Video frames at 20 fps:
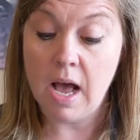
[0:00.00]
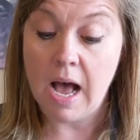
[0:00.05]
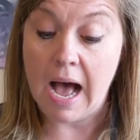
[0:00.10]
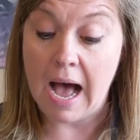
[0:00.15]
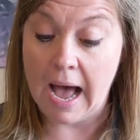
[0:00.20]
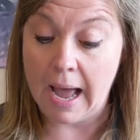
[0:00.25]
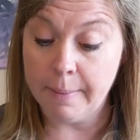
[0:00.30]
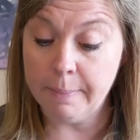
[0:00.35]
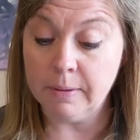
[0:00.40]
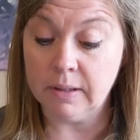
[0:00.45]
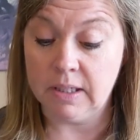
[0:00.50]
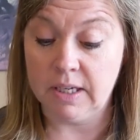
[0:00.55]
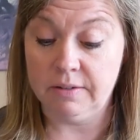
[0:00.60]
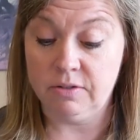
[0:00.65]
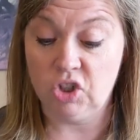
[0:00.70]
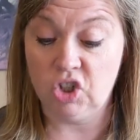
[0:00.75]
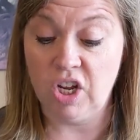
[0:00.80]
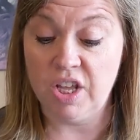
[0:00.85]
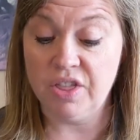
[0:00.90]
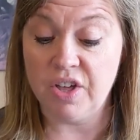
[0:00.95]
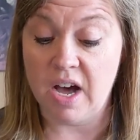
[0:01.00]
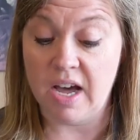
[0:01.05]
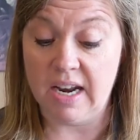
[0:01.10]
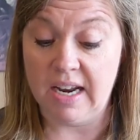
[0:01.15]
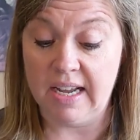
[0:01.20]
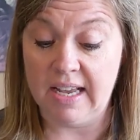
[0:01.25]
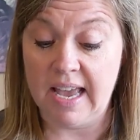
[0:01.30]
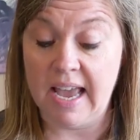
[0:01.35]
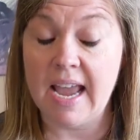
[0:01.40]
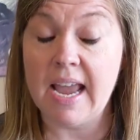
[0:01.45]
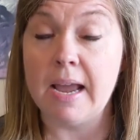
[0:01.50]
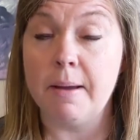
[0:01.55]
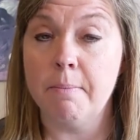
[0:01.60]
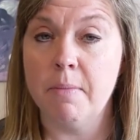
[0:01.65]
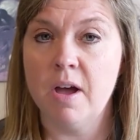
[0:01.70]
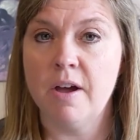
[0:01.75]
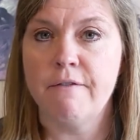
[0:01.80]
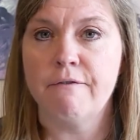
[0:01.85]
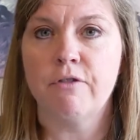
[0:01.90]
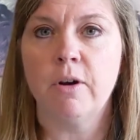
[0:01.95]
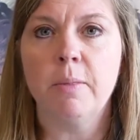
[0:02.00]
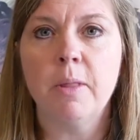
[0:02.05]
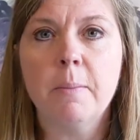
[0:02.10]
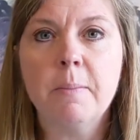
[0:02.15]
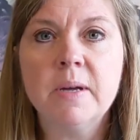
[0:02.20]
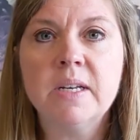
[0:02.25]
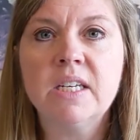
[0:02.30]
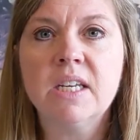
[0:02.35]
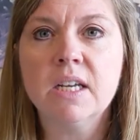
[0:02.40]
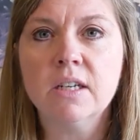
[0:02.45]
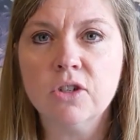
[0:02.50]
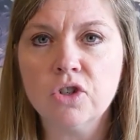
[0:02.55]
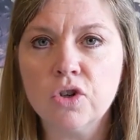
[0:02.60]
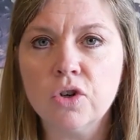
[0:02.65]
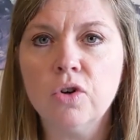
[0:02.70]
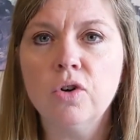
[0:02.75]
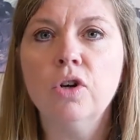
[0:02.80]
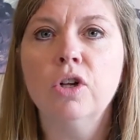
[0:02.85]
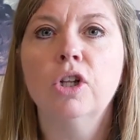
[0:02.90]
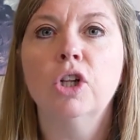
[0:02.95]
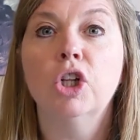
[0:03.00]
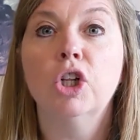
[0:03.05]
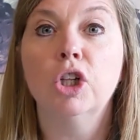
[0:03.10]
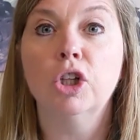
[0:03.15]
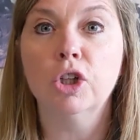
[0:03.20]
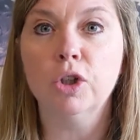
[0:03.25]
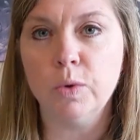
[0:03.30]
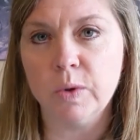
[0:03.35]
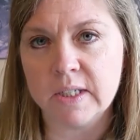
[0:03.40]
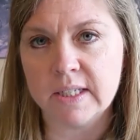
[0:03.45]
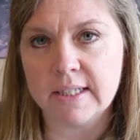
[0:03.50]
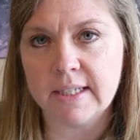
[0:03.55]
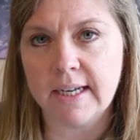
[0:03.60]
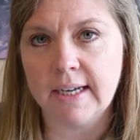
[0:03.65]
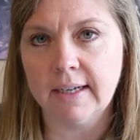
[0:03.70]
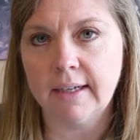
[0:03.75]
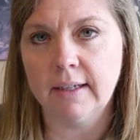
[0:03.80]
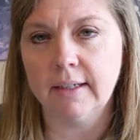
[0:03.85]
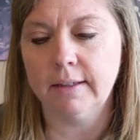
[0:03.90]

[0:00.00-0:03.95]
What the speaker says: I believe she thought it came from the potential lunatic.